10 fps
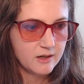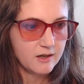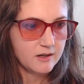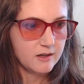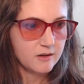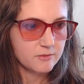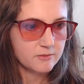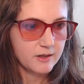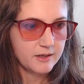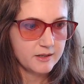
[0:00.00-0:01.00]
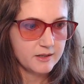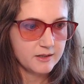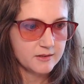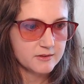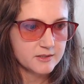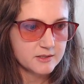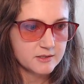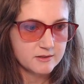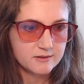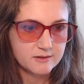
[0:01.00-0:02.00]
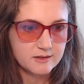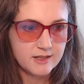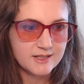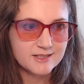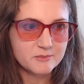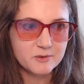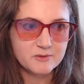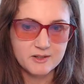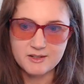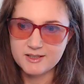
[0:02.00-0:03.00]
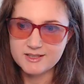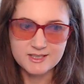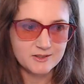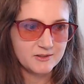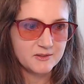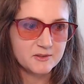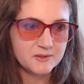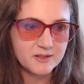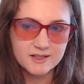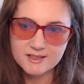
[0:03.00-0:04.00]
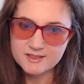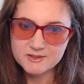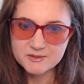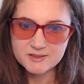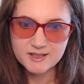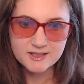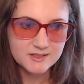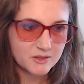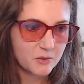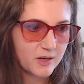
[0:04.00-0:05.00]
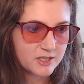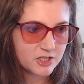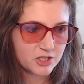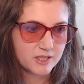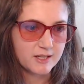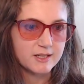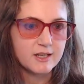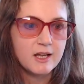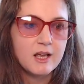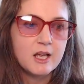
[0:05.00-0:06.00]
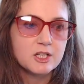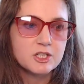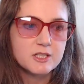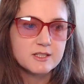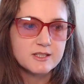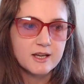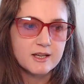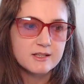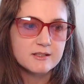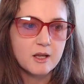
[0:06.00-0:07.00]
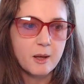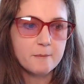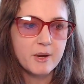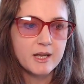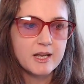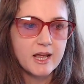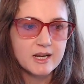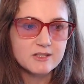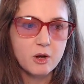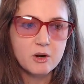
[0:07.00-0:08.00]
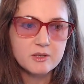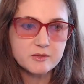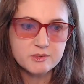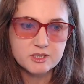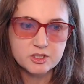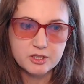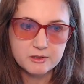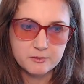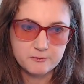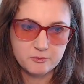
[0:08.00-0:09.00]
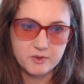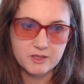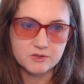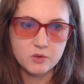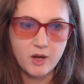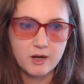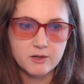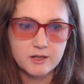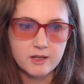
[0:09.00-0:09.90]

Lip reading: All right. Let's move on to Juliet's question. She says, my neck has always been a trigger for me, so how can